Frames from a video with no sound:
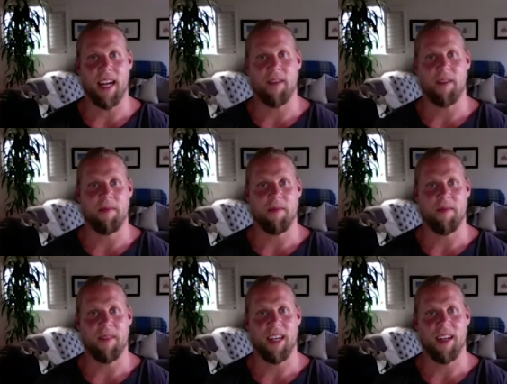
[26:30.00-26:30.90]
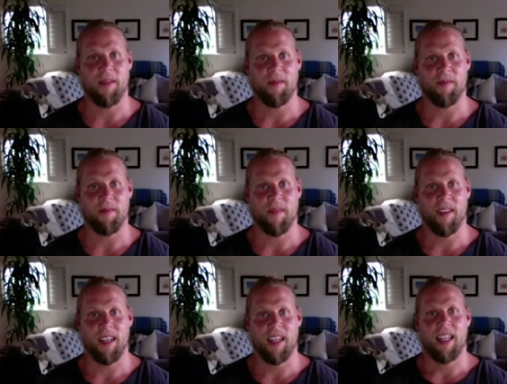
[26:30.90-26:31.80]
them you know oh,
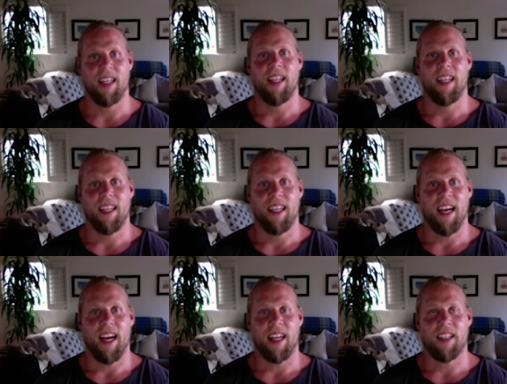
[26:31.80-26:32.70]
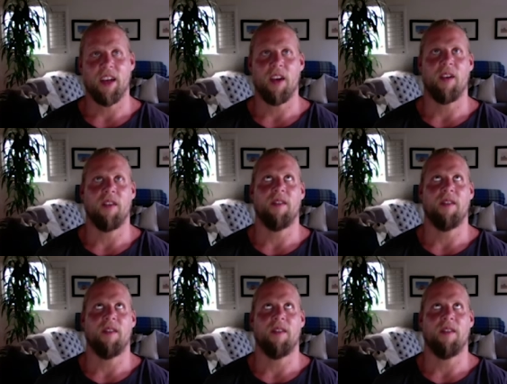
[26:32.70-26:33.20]
so yeah. good so, world